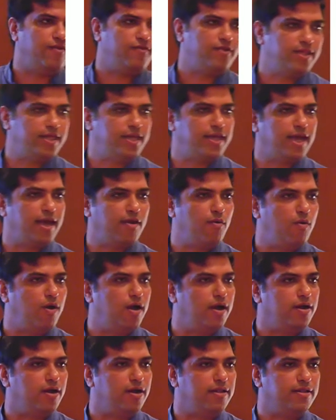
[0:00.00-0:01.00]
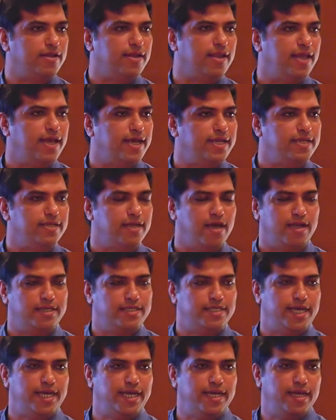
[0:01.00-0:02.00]
everything I want on the client
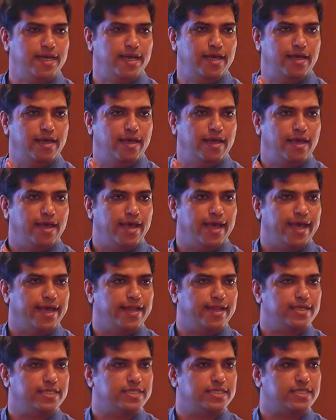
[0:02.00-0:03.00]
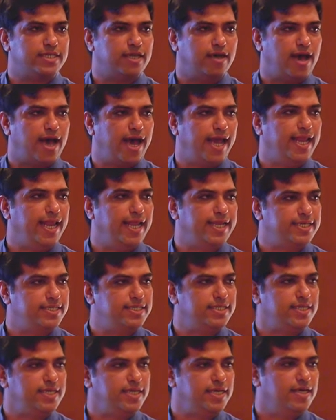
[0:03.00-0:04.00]
side. It is uh, high
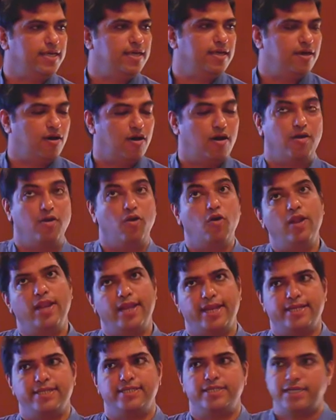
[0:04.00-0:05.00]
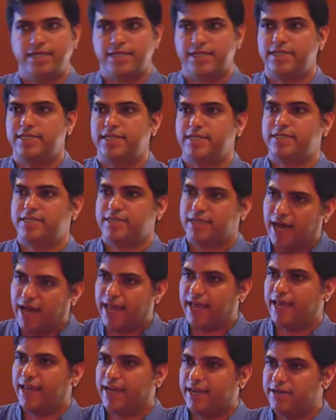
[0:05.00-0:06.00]
latency or low latency in the sense
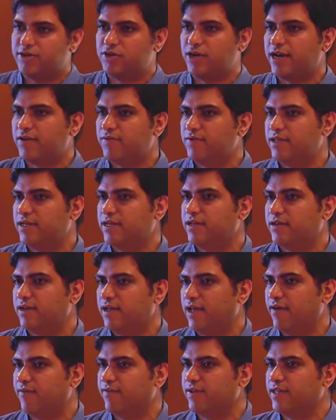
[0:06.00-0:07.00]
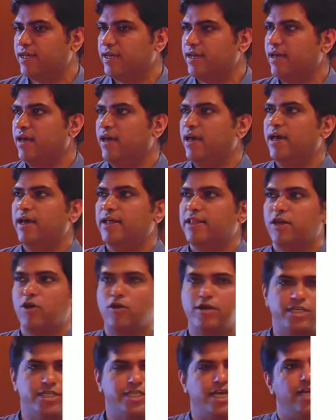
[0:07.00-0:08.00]
I can interact with it, everything. The
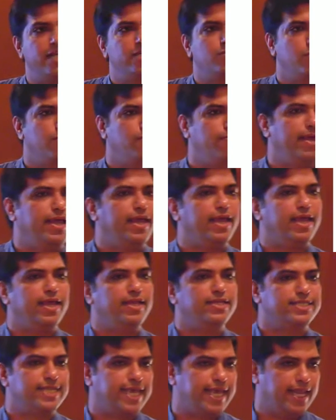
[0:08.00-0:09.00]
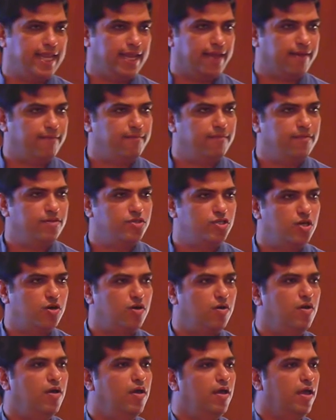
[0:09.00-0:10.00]
only challenge would be in scaling.
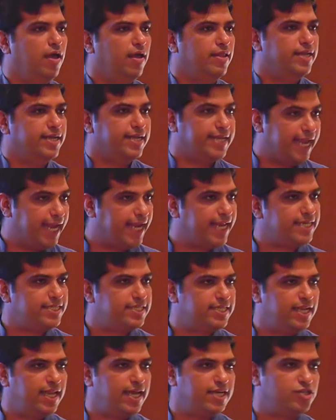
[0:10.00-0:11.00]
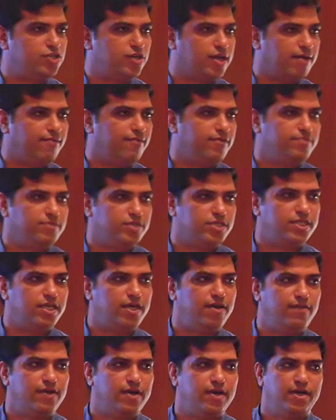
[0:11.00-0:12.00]
So the data still has to come from the
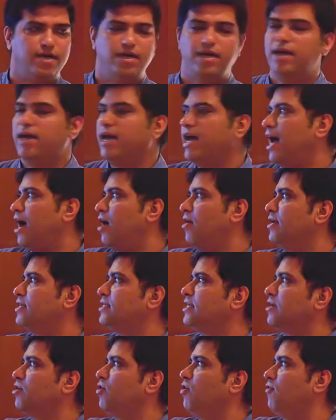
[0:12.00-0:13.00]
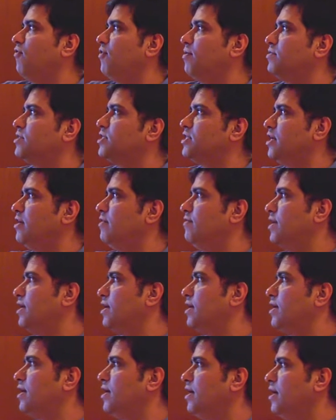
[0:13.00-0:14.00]
server. How does it go from the server